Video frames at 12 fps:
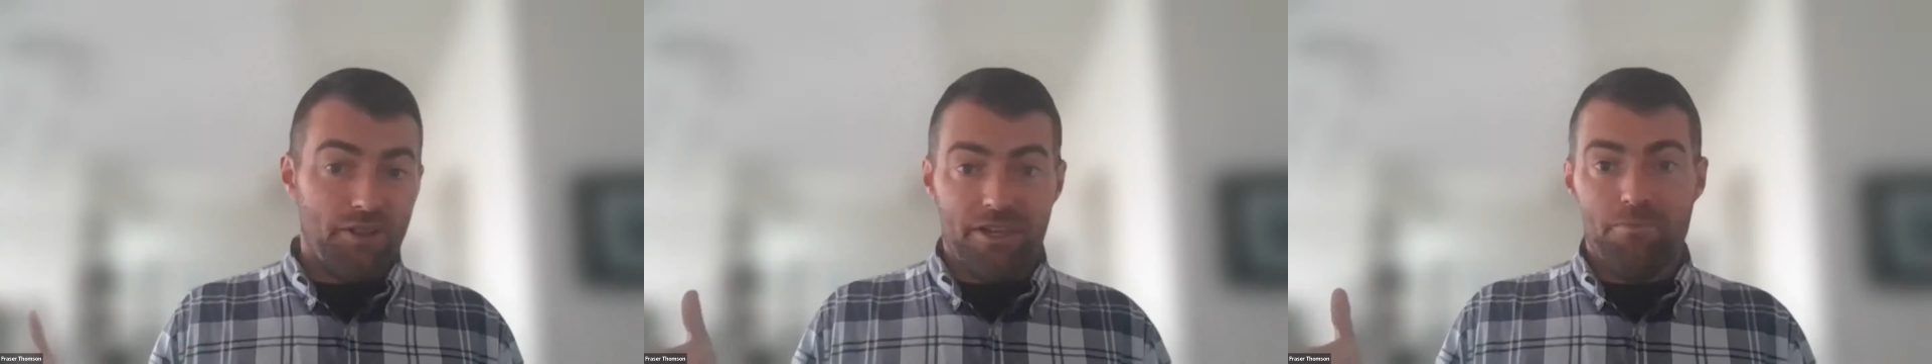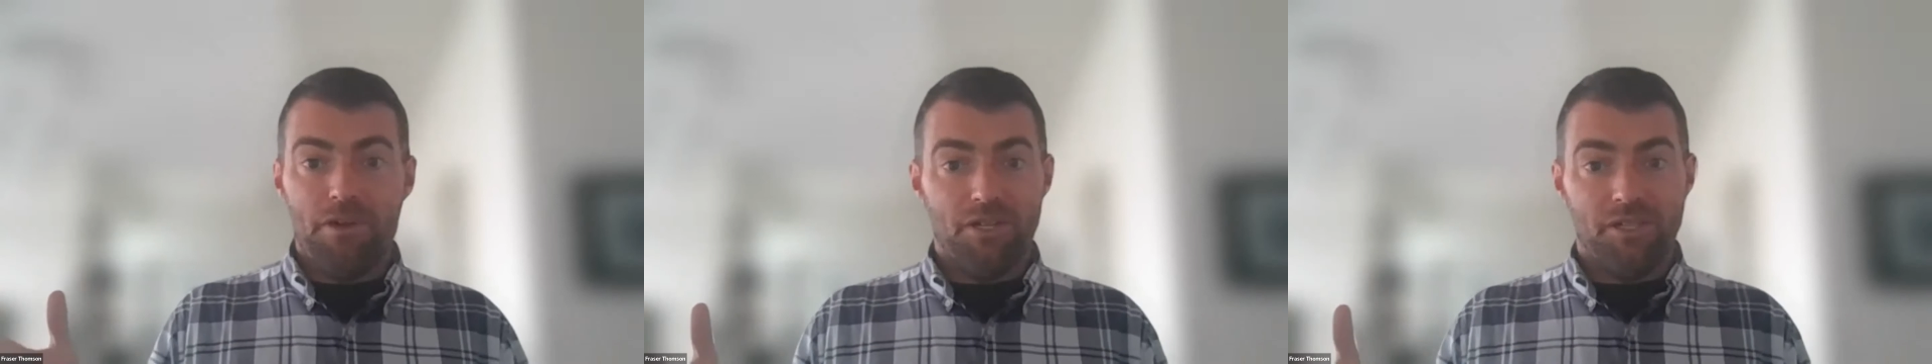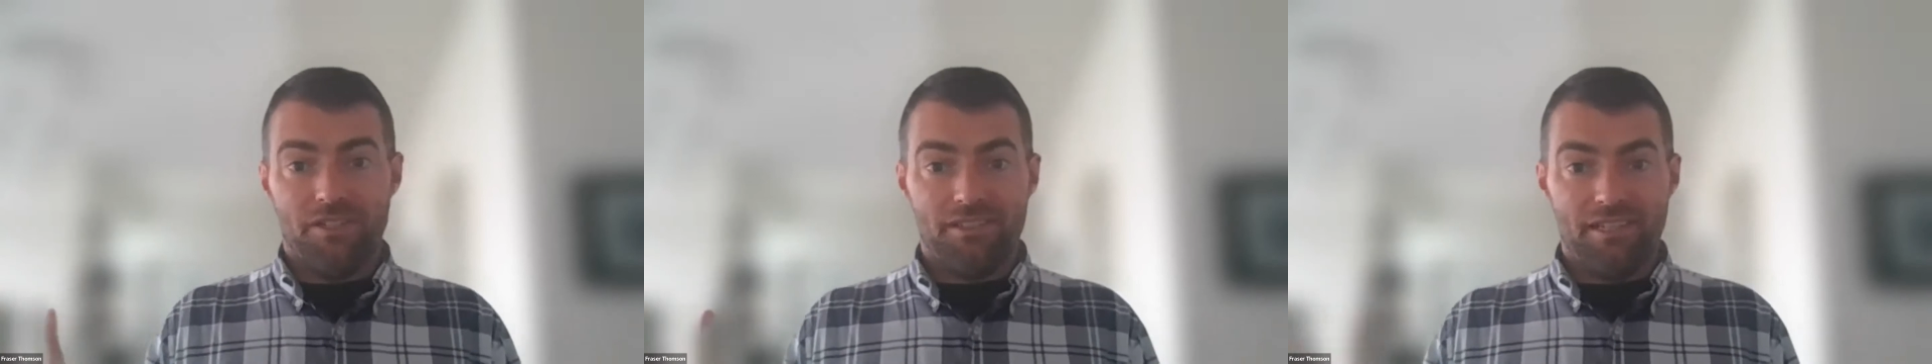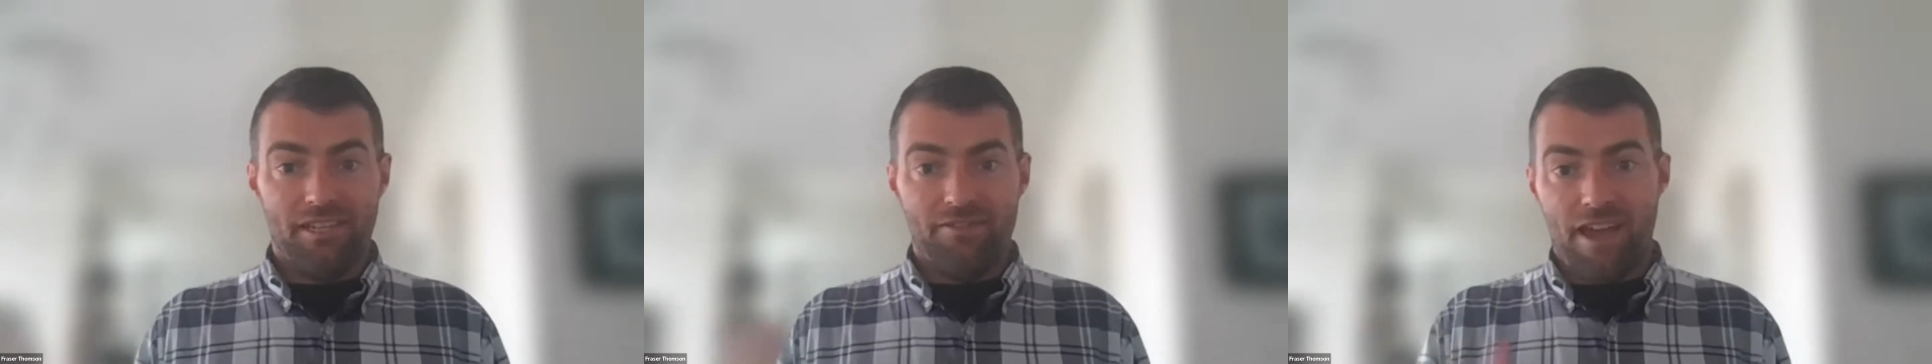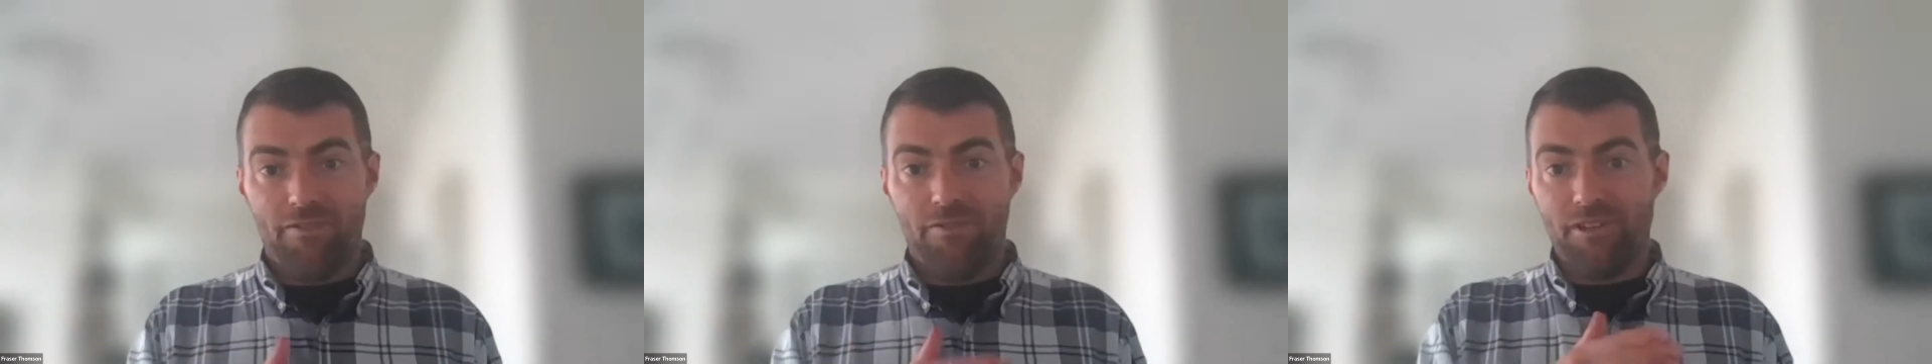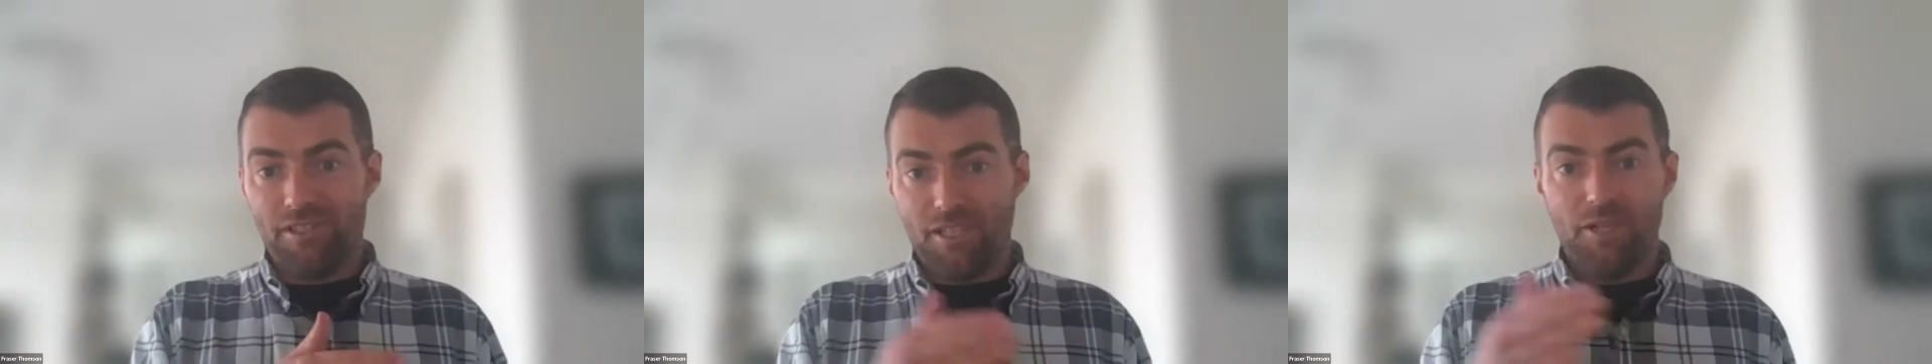the emissions. And if
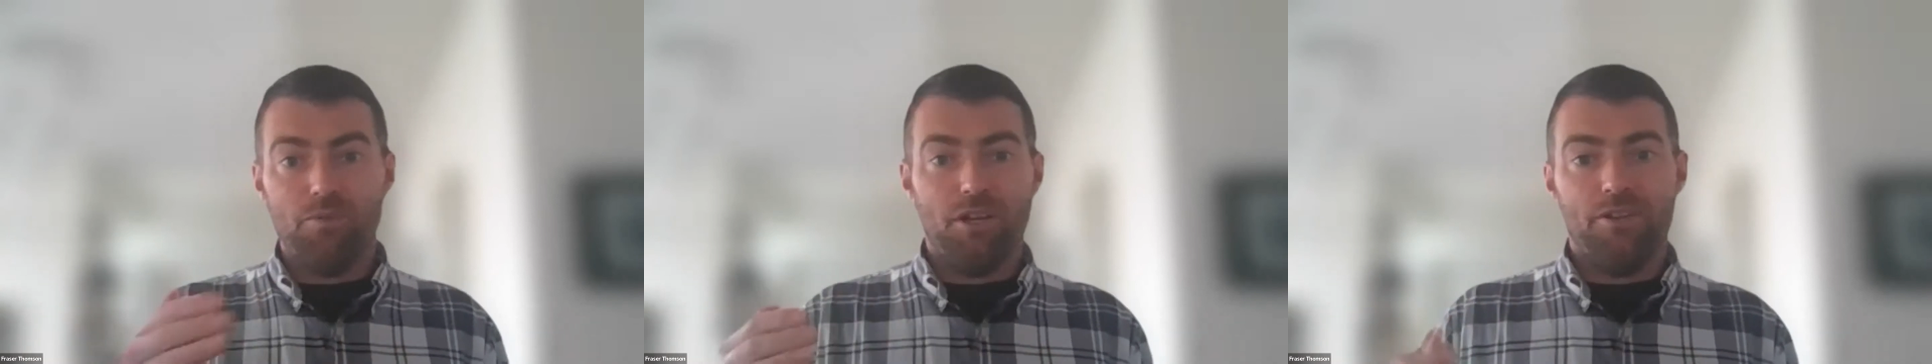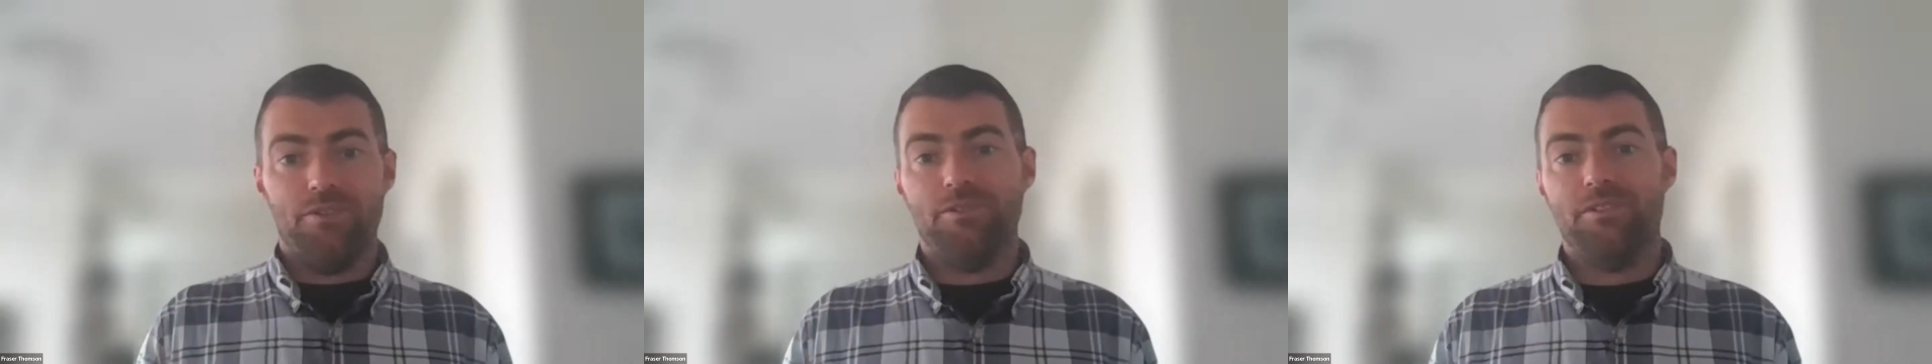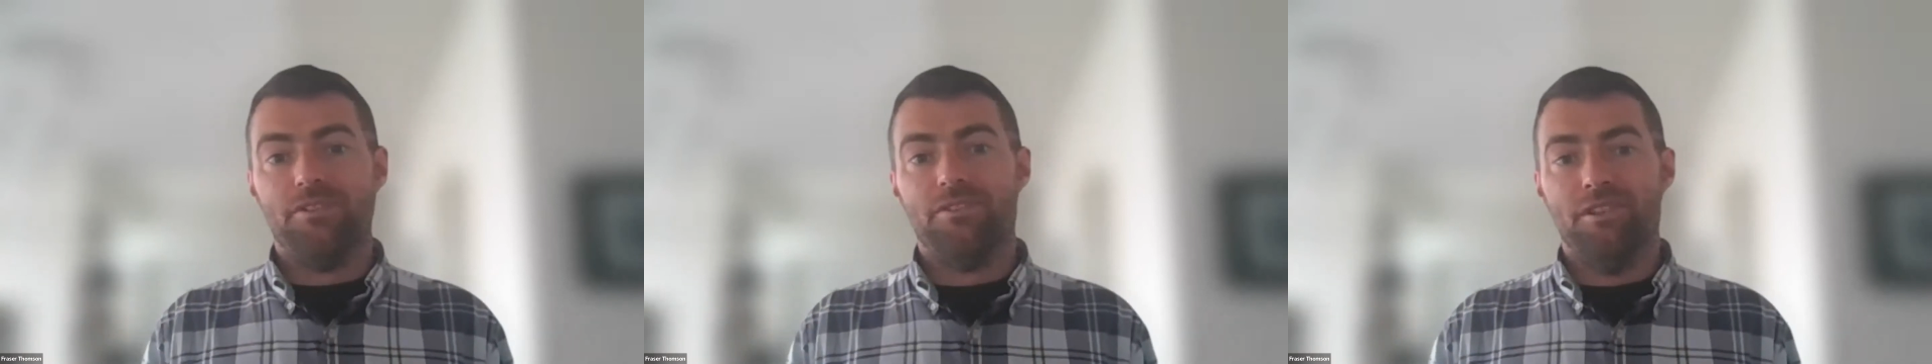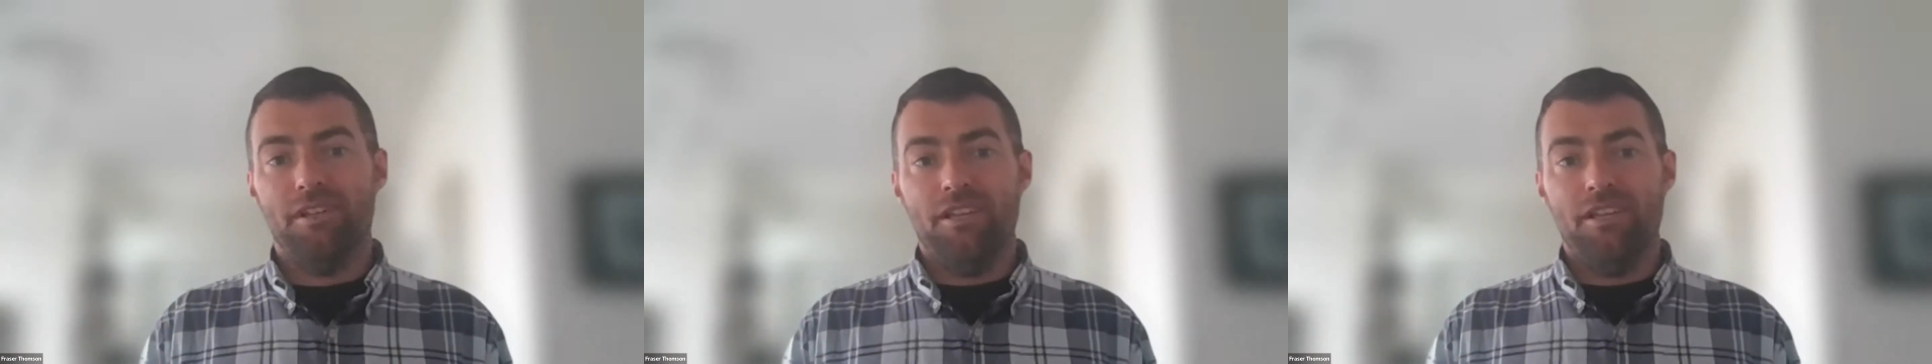every single one of those